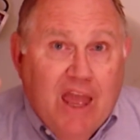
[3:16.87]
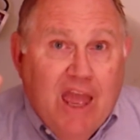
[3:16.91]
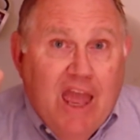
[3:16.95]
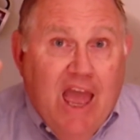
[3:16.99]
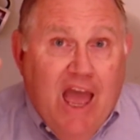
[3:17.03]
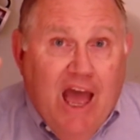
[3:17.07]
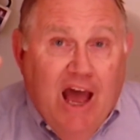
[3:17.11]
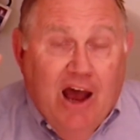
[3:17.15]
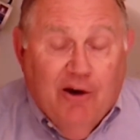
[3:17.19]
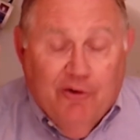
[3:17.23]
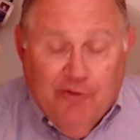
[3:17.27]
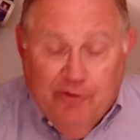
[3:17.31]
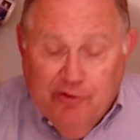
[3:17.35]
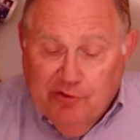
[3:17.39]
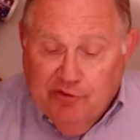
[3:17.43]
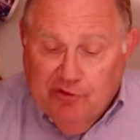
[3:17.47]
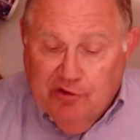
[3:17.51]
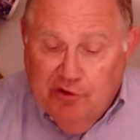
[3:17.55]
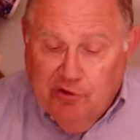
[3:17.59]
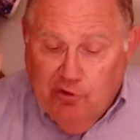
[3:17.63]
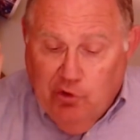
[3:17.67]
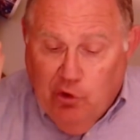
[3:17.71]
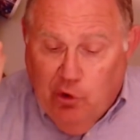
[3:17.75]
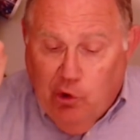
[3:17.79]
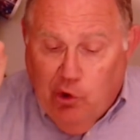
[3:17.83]
Alpha
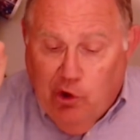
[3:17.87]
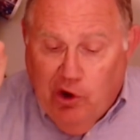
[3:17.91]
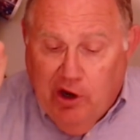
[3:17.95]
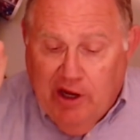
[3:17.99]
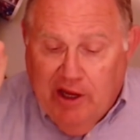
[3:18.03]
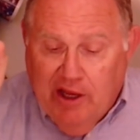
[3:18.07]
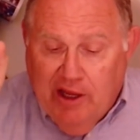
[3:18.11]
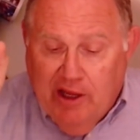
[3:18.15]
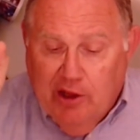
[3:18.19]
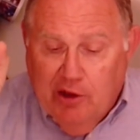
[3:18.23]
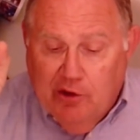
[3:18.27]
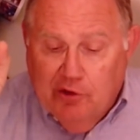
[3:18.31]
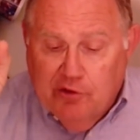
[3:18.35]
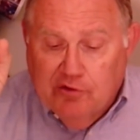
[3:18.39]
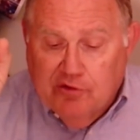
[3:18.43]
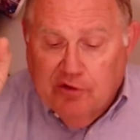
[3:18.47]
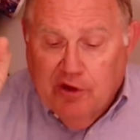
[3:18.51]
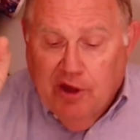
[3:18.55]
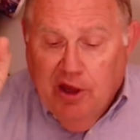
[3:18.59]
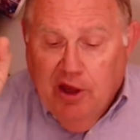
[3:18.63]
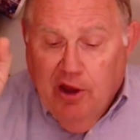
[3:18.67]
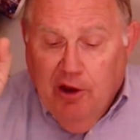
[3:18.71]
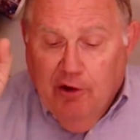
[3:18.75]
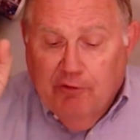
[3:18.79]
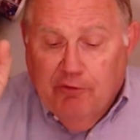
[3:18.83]
Centauri is
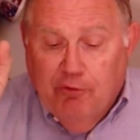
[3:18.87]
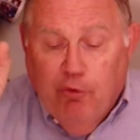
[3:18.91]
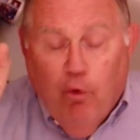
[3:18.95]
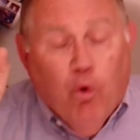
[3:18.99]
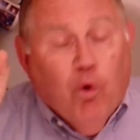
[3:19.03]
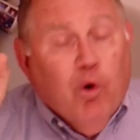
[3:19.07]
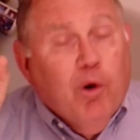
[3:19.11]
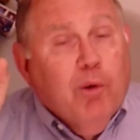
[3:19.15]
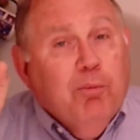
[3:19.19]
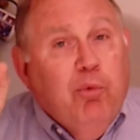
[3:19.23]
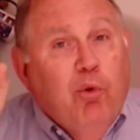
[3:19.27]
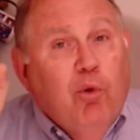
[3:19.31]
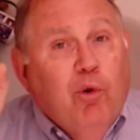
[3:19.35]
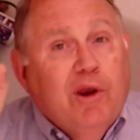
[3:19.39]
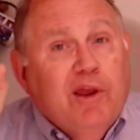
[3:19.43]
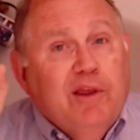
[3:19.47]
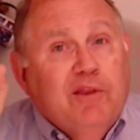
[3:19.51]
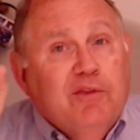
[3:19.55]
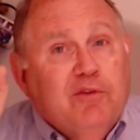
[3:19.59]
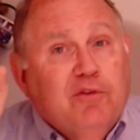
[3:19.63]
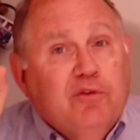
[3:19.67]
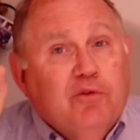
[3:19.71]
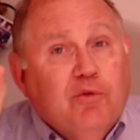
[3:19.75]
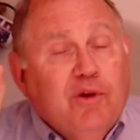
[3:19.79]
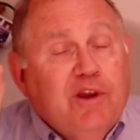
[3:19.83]

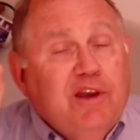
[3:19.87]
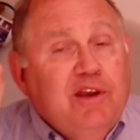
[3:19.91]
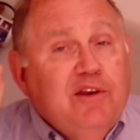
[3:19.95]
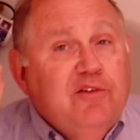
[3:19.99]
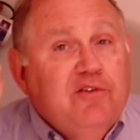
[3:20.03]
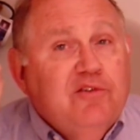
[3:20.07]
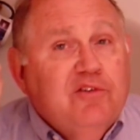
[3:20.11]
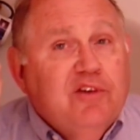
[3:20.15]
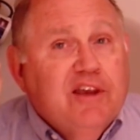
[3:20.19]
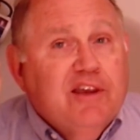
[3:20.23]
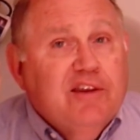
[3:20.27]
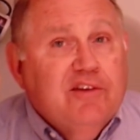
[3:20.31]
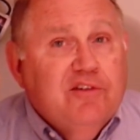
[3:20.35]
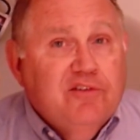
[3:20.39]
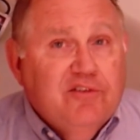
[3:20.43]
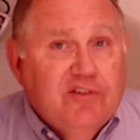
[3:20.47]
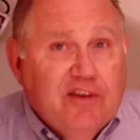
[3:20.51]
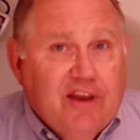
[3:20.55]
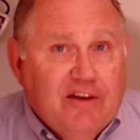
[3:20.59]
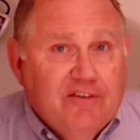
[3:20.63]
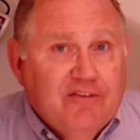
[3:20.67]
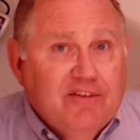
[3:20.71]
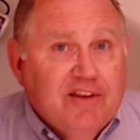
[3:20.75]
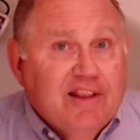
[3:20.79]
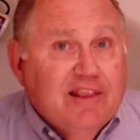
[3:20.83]

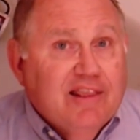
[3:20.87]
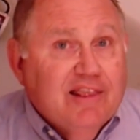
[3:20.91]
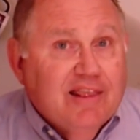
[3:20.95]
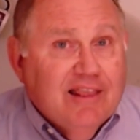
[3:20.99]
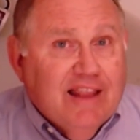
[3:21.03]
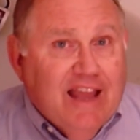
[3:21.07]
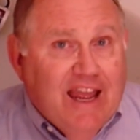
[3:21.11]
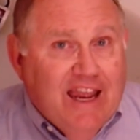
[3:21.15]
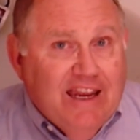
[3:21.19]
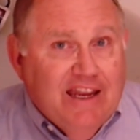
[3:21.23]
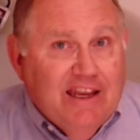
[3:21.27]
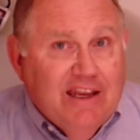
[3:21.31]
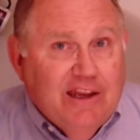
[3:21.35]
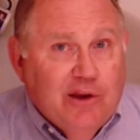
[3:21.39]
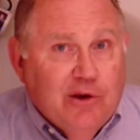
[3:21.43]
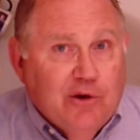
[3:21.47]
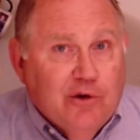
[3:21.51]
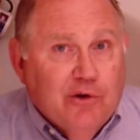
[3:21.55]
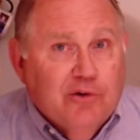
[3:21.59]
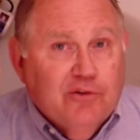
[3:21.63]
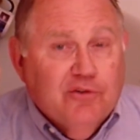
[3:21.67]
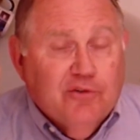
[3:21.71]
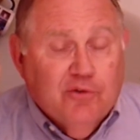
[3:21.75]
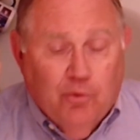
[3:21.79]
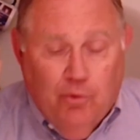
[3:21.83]
4.367 light
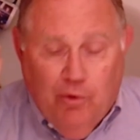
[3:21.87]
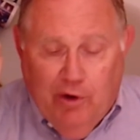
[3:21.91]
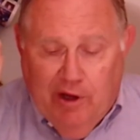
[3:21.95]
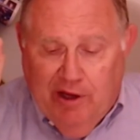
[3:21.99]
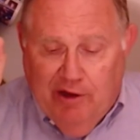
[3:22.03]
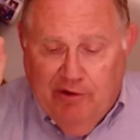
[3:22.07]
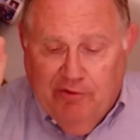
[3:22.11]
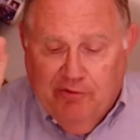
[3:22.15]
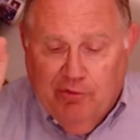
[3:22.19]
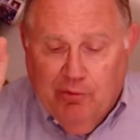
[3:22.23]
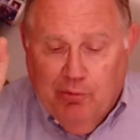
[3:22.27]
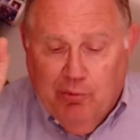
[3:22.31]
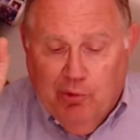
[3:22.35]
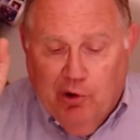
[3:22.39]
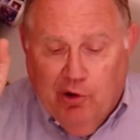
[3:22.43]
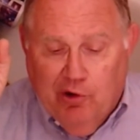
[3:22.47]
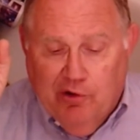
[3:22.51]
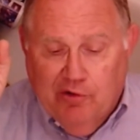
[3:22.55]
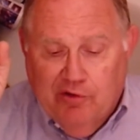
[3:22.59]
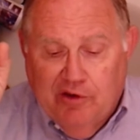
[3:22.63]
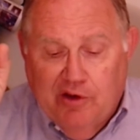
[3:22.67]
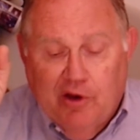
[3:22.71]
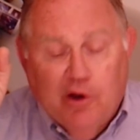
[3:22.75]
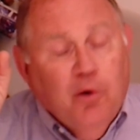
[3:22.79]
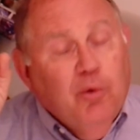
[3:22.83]
years away from Earth.
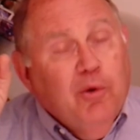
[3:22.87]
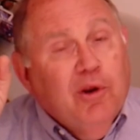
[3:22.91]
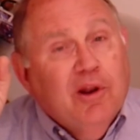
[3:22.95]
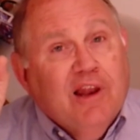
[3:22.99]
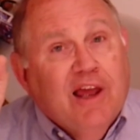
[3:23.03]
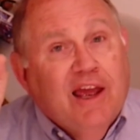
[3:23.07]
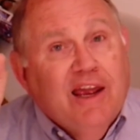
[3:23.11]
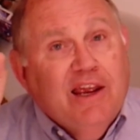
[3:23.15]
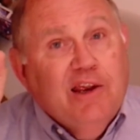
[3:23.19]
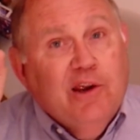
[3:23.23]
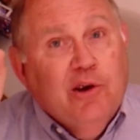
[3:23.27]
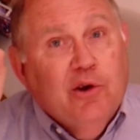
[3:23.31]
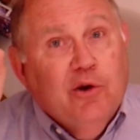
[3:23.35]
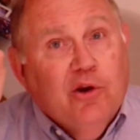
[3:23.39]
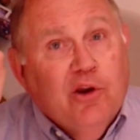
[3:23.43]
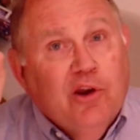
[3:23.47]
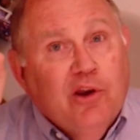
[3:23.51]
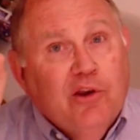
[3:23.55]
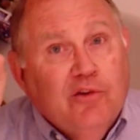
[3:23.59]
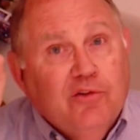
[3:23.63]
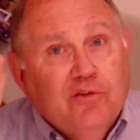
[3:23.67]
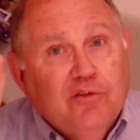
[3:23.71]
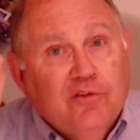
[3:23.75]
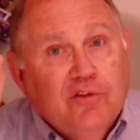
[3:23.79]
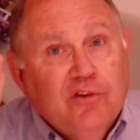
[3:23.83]
And you know what a light year
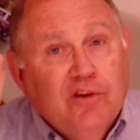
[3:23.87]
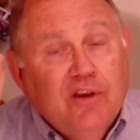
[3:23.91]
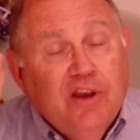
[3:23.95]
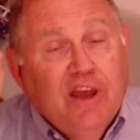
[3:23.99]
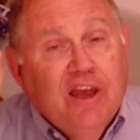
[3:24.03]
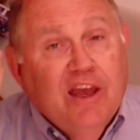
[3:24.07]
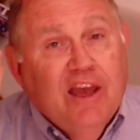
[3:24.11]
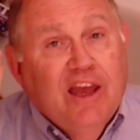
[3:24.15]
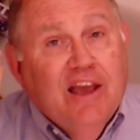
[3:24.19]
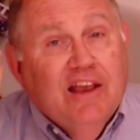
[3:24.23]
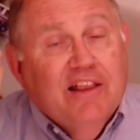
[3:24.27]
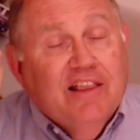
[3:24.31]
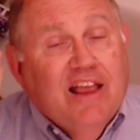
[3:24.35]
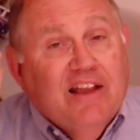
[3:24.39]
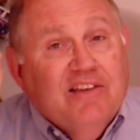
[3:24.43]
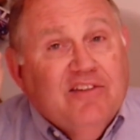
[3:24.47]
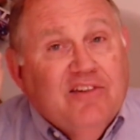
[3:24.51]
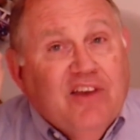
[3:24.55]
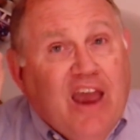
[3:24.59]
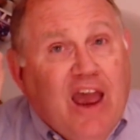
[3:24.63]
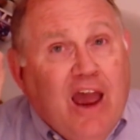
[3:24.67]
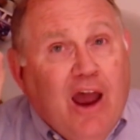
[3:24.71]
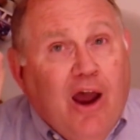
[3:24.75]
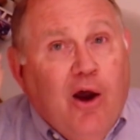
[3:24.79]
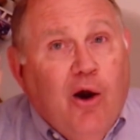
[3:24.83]
is? That's
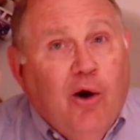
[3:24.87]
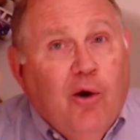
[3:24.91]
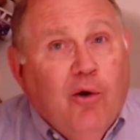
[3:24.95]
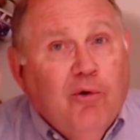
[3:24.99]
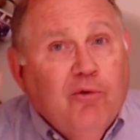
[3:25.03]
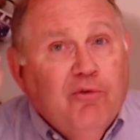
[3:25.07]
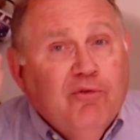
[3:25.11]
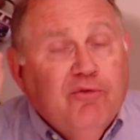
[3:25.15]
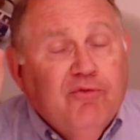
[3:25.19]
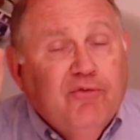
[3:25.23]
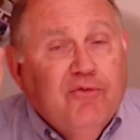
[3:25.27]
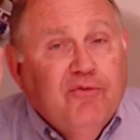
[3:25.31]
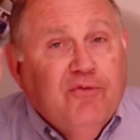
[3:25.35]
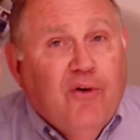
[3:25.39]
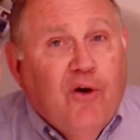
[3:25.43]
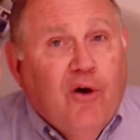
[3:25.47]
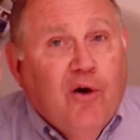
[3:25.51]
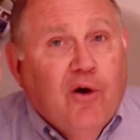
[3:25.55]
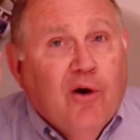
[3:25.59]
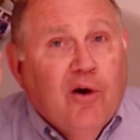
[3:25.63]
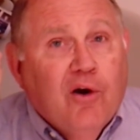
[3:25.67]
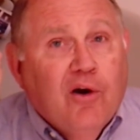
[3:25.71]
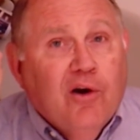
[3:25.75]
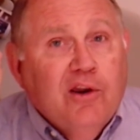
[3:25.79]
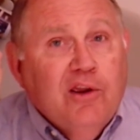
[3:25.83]
how
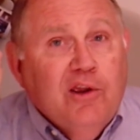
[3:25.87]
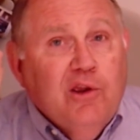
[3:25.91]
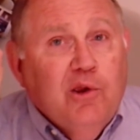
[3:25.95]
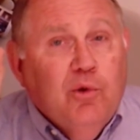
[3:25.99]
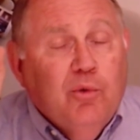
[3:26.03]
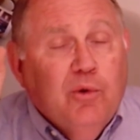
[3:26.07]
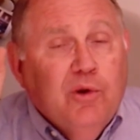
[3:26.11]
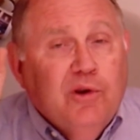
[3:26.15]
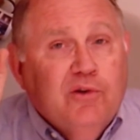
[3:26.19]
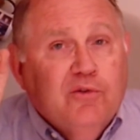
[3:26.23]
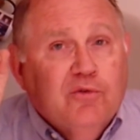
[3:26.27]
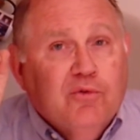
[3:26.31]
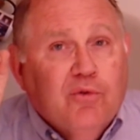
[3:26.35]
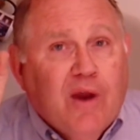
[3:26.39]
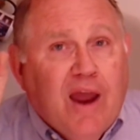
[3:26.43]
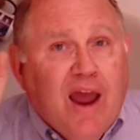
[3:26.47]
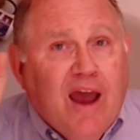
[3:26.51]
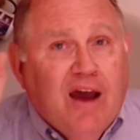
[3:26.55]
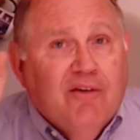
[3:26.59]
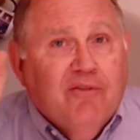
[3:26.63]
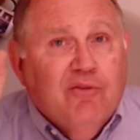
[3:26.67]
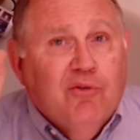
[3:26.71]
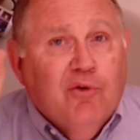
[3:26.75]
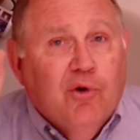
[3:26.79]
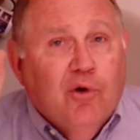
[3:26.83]
far you would
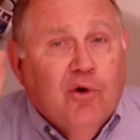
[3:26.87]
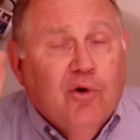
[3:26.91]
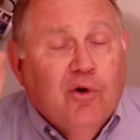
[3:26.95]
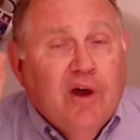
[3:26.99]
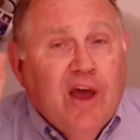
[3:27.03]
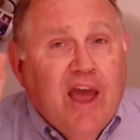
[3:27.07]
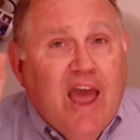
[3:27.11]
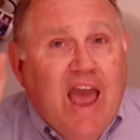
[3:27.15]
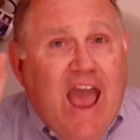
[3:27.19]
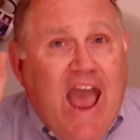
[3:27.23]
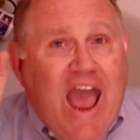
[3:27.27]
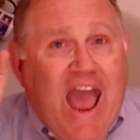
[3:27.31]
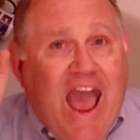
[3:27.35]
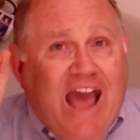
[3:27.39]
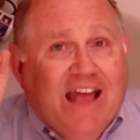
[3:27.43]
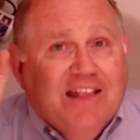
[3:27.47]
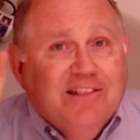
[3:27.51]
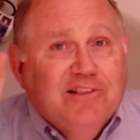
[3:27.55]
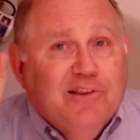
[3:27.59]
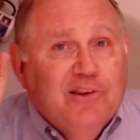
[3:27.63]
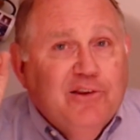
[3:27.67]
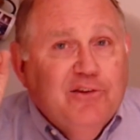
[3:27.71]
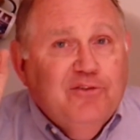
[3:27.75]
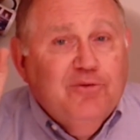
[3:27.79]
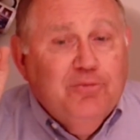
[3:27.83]
travel at
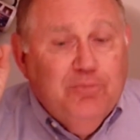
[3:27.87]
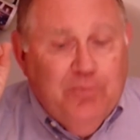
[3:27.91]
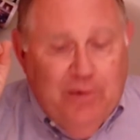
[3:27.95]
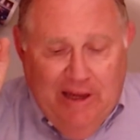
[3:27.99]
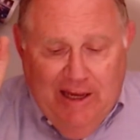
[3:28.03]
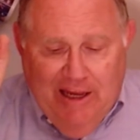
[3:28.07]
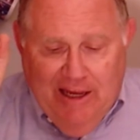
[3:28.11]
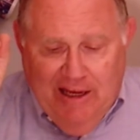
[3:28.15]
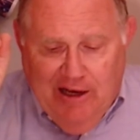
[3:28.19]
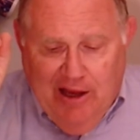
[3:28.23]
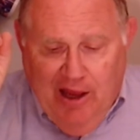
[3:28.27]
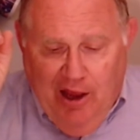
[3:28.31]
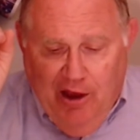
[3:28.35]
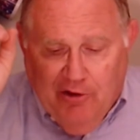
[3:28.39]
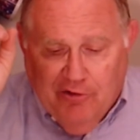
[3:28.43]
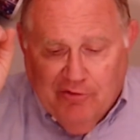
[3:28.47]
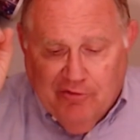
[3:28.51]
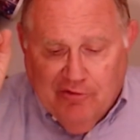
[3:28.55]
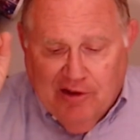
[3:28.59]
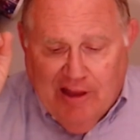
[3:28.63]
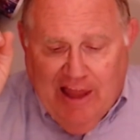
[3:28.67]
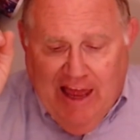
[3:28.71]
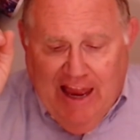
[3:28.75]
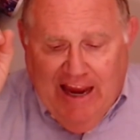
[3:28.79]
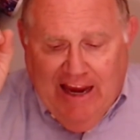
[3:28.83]
the speed of
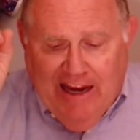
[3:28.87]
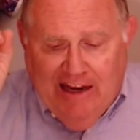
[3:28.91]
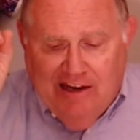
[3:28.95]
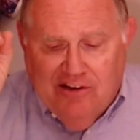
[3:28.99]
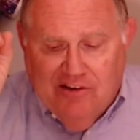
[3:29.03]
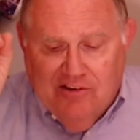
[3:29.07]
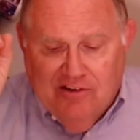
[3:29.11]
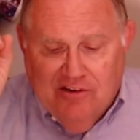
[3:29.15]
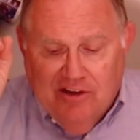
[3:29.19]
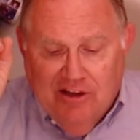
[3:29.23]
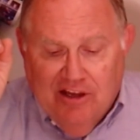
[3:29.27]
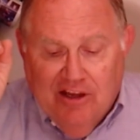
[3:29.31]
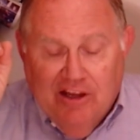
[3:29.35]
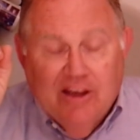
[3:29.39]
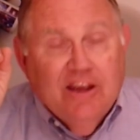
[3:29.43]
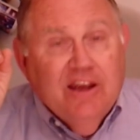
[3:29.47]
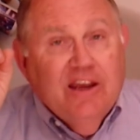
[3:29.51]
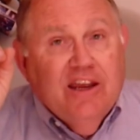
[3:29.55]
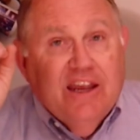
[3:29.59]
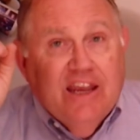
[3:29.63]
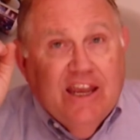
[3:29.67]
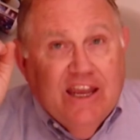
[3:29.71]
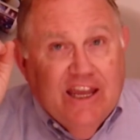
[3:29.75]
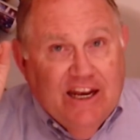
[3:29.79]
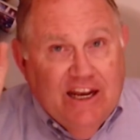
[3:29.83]
light
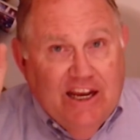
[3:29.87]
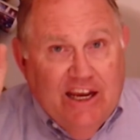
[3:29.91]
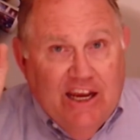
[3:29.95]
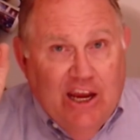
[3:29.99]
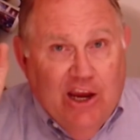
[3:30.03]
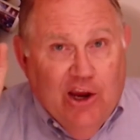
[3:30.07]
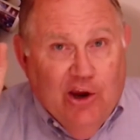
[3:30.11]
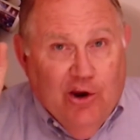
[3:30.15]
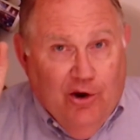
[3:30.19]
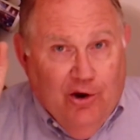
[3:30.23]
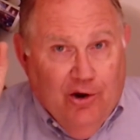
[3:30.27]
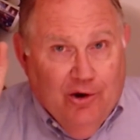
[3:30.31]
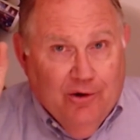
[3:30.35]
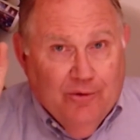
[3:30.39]
in a year.